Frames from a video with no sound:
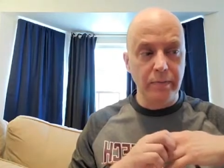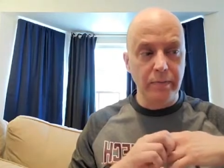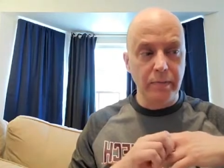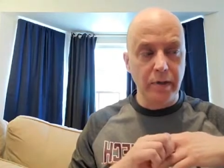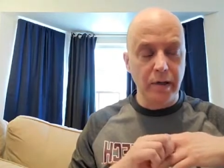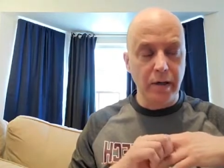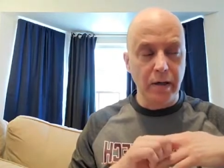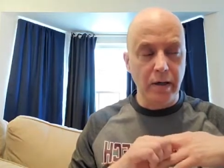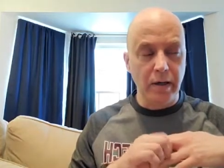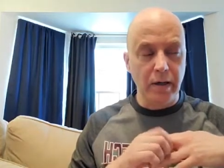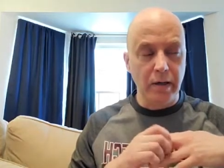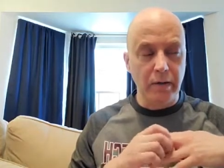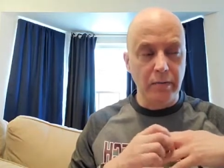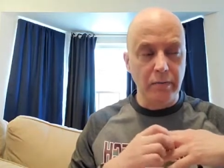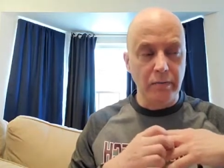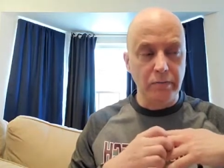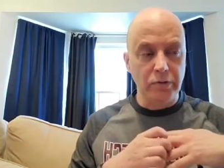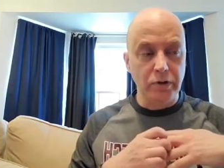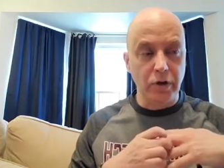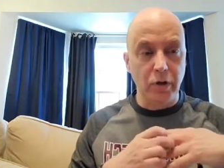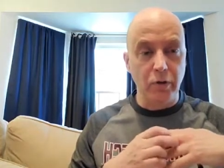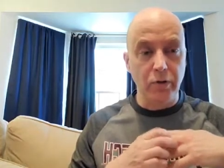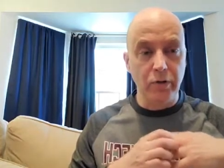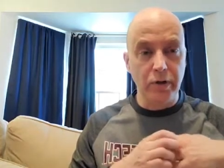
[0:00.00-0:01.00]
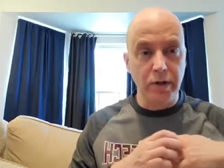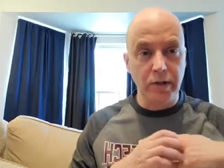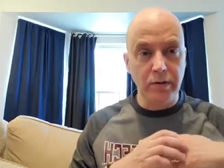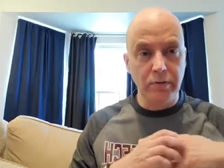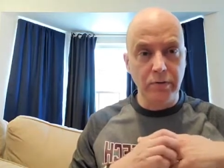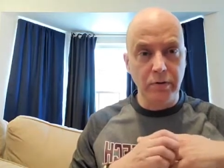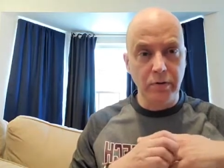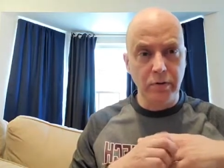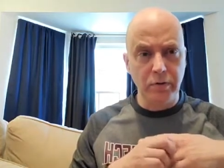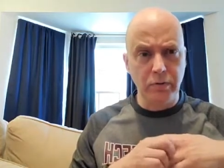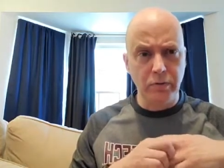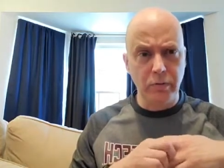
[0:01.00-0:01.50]
Tolkien,
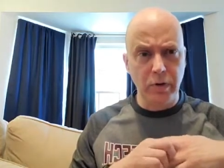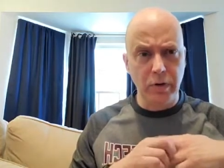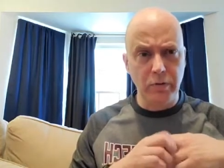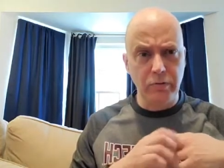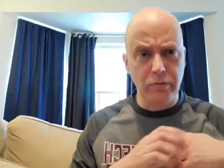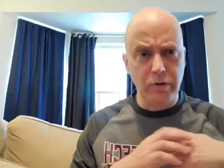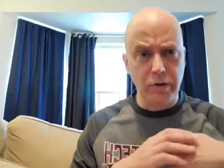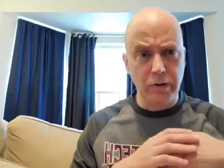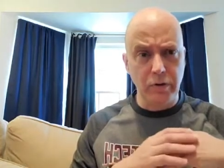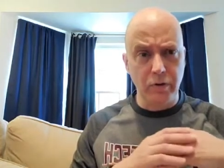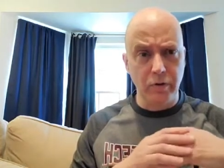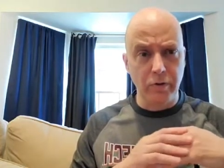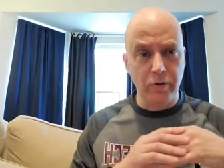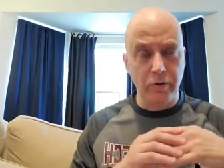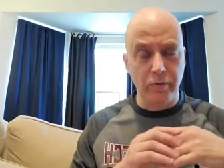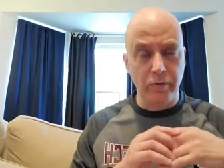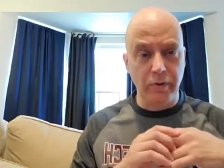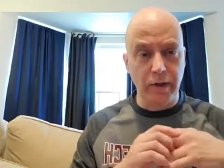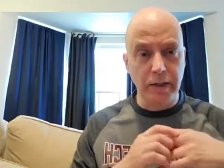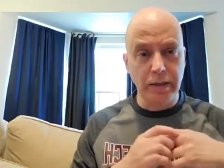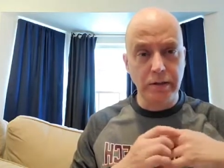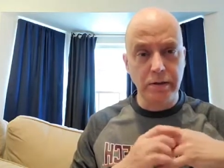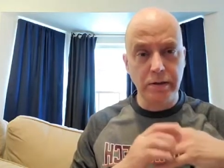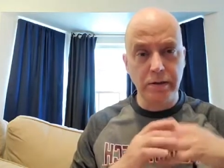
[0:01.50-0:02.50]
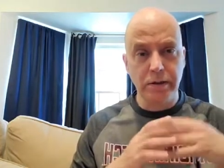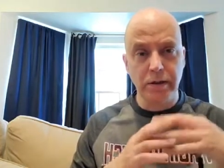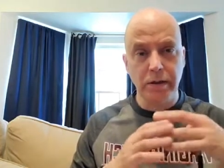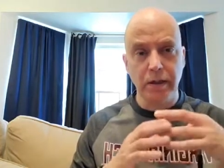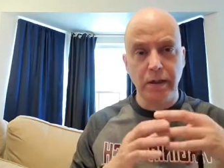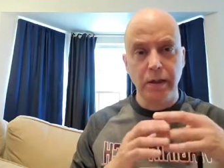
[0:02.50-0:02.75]
who wrote The Lord of the Rings,